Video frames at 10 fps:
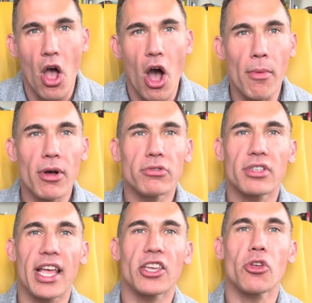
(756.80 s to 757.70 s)

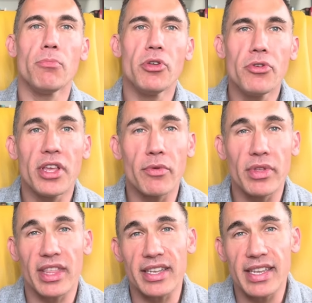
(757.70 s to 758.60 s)
Almost like communing
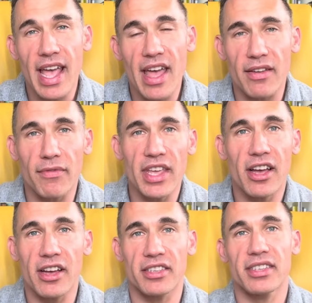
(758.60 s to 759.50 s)
with the dead
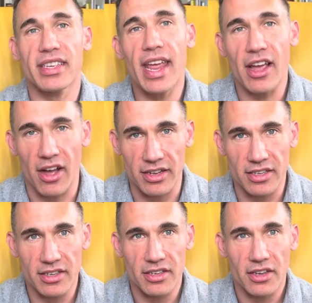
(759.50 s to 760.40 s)
via a
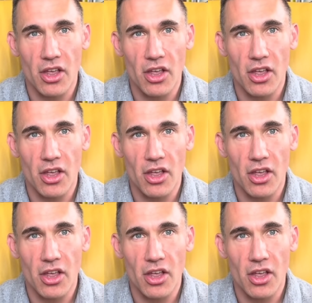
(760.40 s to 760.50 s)
seance.